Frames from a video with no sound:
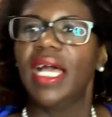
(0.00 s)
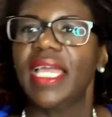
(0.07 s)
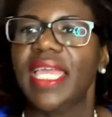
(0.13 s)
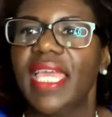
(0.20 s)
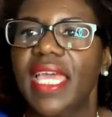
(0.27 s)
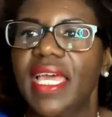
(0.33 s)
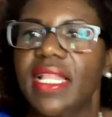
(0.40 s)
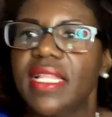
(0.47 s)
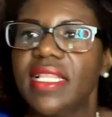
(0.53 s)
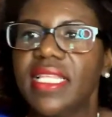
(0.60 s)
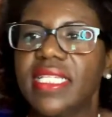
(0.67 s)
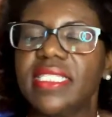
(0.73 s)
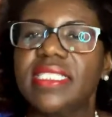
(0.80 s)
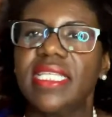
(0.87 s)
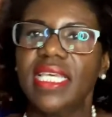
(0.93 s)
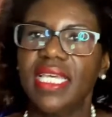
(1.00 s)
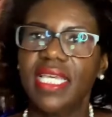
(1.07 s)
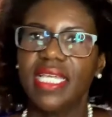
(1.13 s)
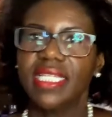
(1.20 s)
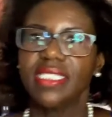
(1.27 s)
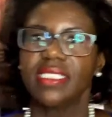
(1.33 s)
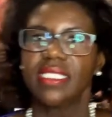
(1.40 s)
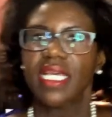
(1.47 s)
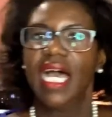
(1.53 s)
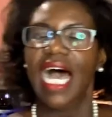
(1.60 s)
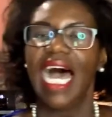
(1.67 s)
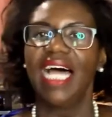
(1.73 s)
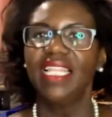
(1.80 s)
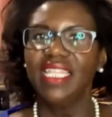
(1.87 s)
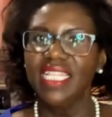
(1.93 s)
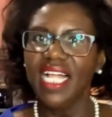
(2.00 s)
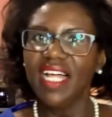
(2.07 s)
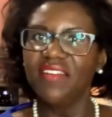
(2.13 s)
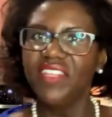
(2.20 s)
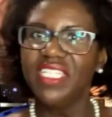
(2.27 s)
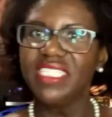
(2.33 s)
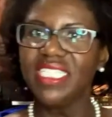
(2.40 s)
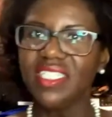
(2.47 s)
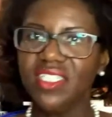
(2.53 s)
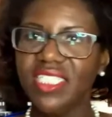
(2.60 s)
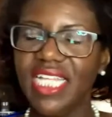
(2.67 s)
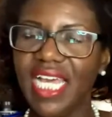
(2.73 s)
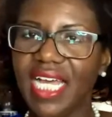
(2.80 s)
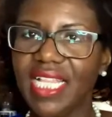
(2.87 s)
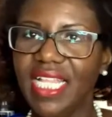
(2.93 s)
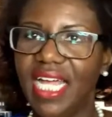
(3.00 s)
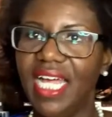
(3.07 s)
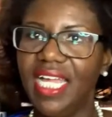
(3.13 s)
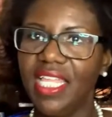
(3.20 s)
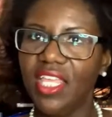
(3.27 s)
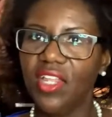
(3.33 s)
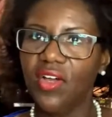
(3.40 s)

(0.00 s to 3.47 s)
again, this is, I love this little neckline.